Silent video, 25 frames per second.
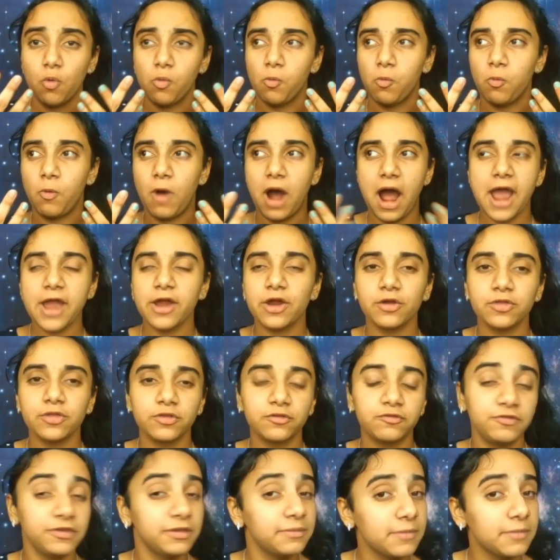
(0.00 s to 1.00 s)
why are the
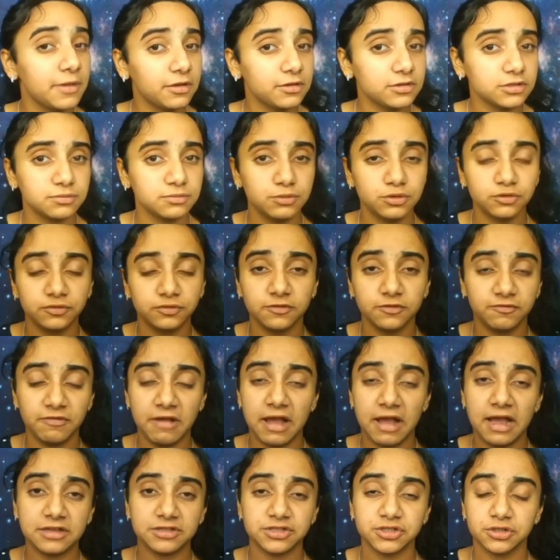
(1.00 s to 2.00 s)
females moving
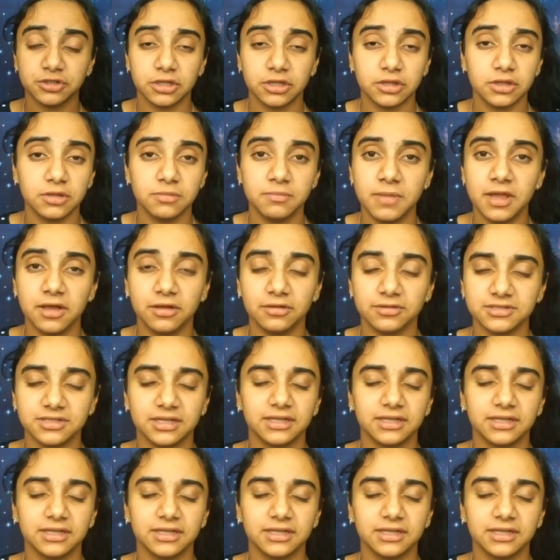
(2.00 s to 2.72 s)
faster than the males?